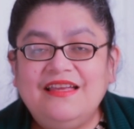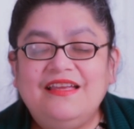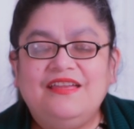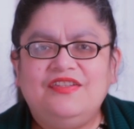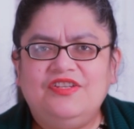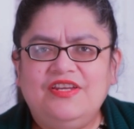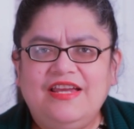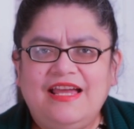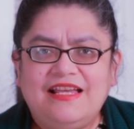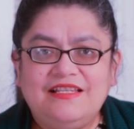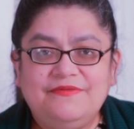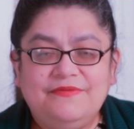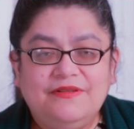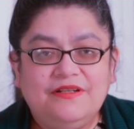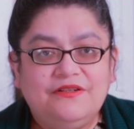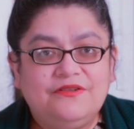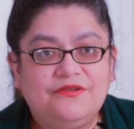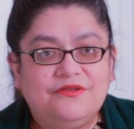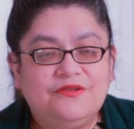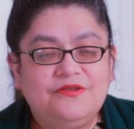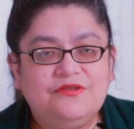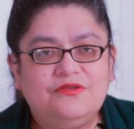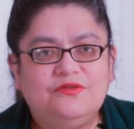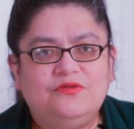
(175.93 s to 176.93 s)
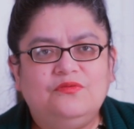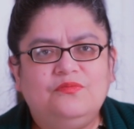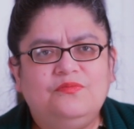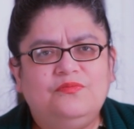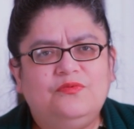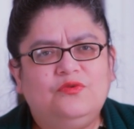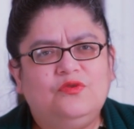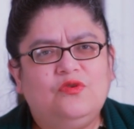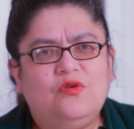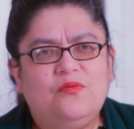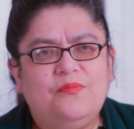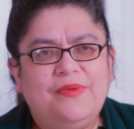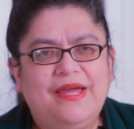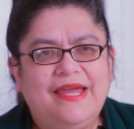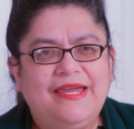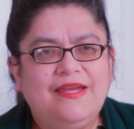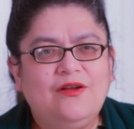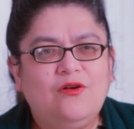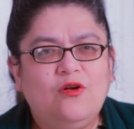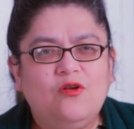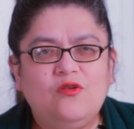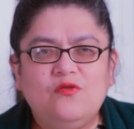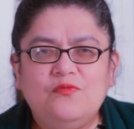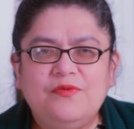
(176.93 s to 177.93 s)
She has been cursed to obey
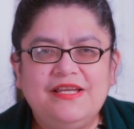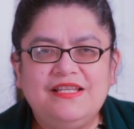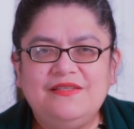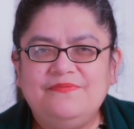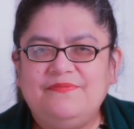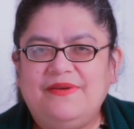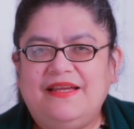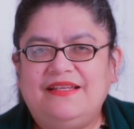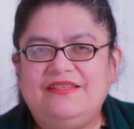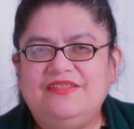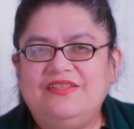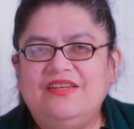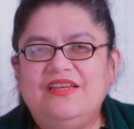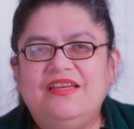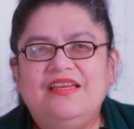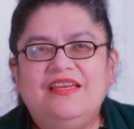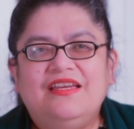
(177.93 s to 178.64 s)
always, but